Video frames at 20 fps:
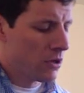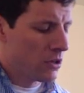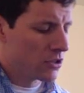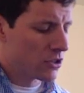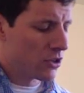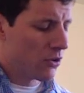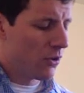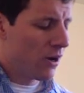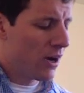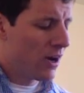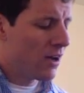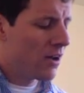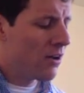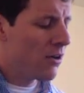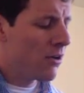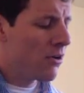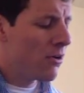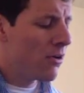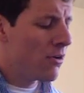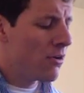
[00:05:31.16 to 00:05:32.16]
so I
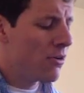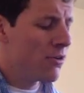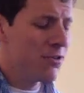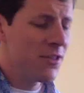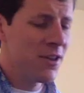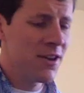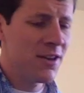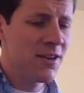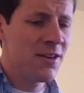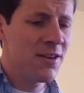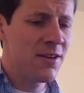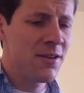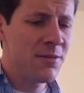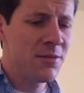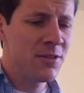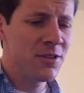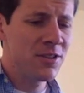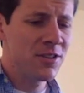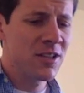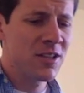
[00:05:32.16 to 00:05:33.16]
ordered
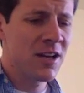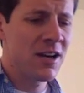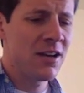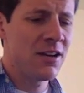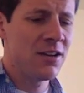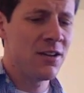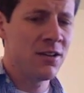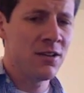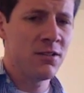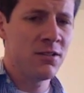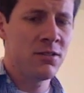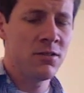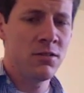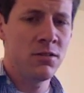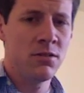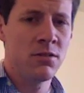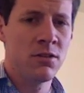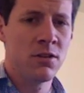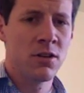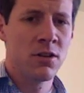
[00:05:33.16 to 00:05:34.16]
them to Side Hill.
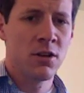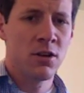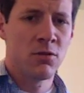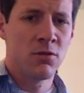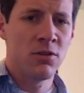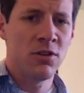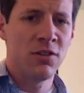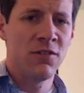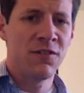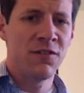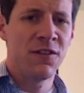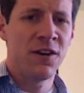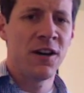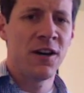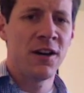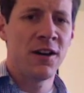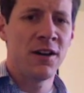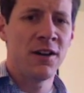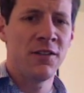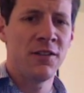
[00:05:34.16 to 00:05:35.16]
We'd
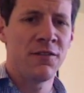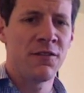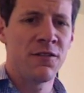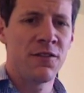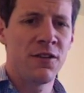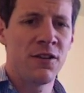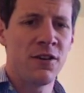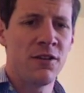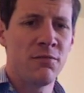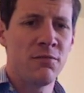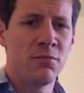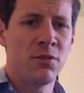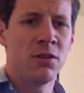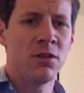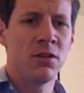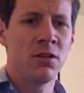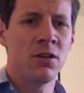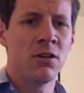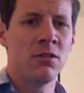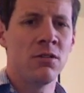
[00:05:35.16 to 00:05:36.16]
fight it from
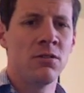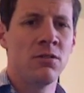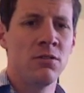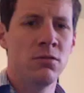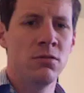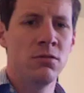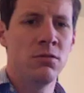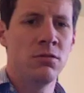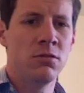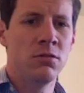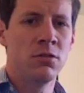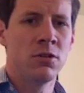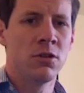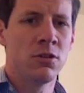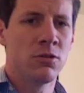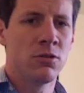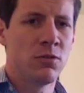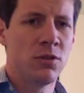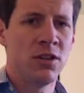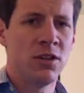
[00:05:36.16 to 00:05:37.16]
below.
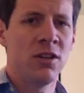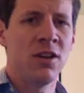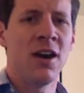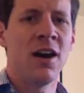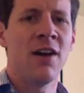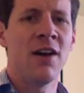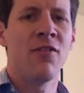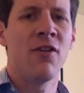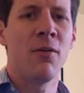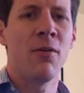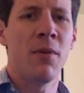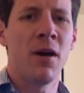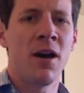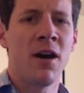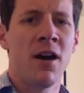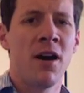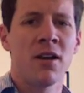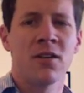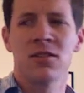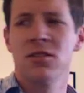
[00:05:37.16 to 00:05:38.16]
We'd have our
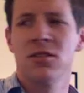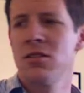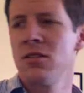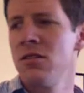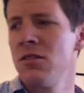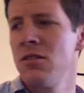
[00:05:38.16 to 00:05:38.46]
backs